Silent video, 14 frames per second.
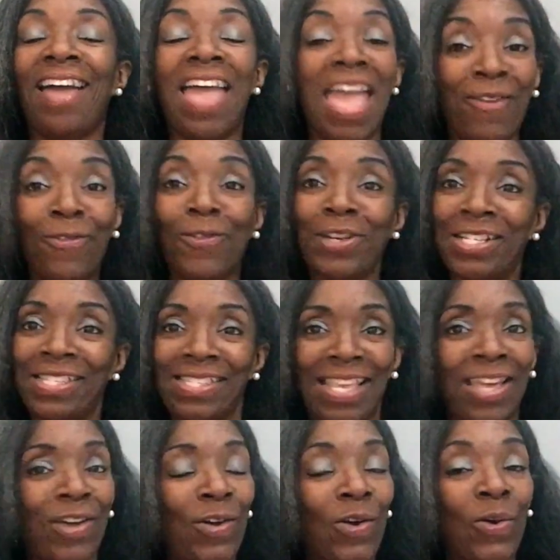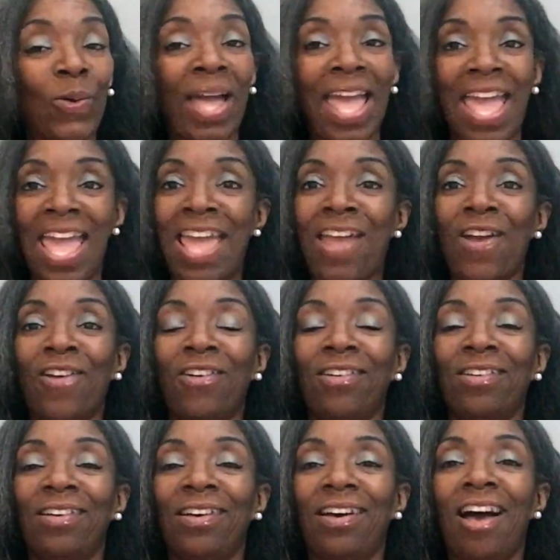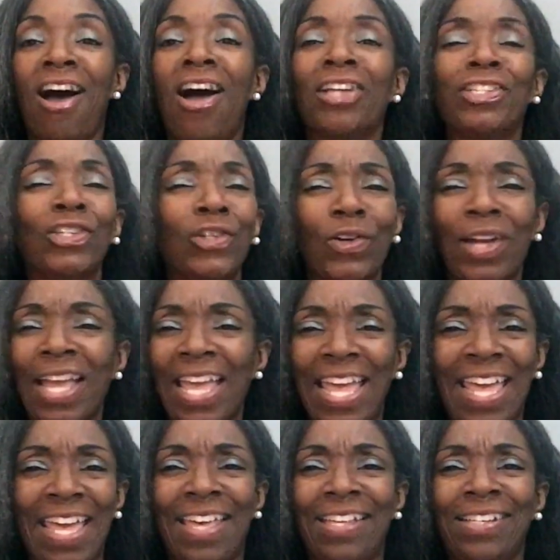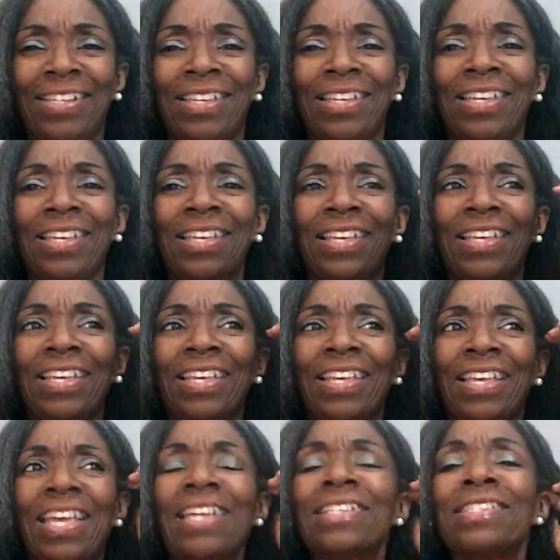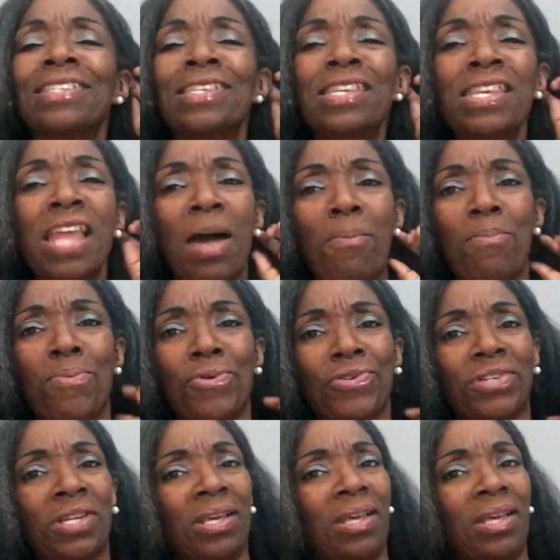Every single hair on your head is numbered.